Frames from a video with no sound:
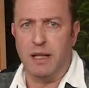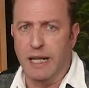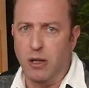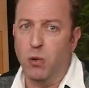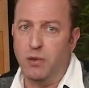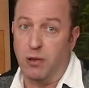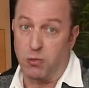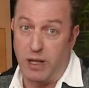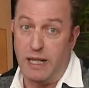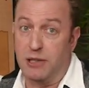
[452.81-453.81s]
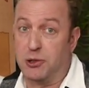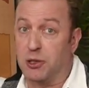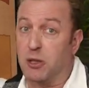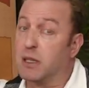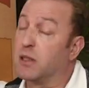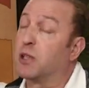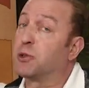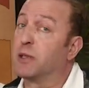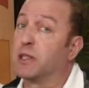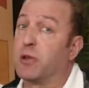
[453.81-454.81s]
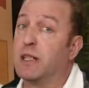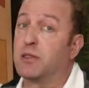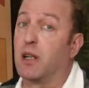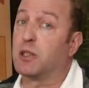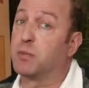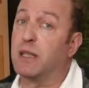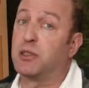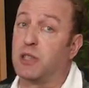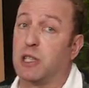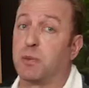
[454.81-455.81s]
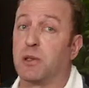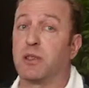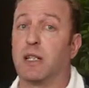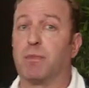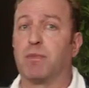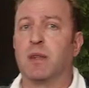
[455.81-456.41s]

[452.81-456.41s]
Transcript: it only raised German and Austrian grain stocks by 6%.